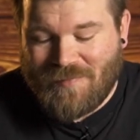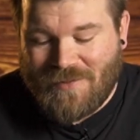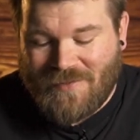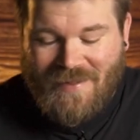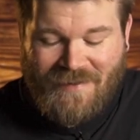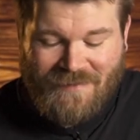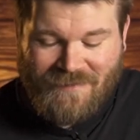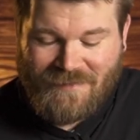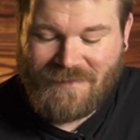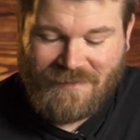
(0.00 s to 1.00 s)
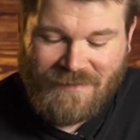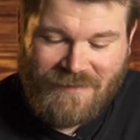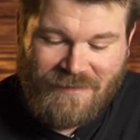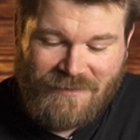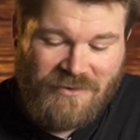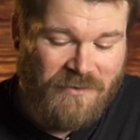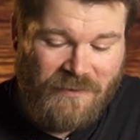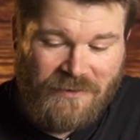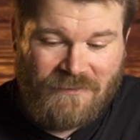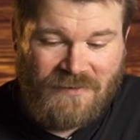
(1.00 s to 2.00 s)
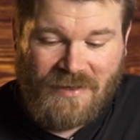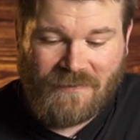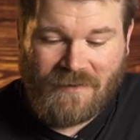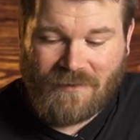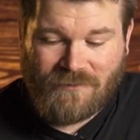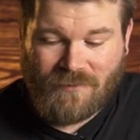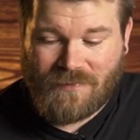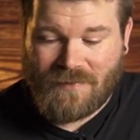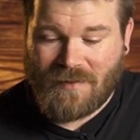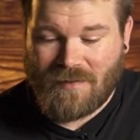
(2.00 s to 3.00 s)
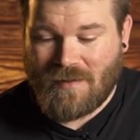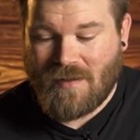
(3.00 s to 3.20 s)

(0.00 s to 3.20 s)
but like, you could really use anything and do anything.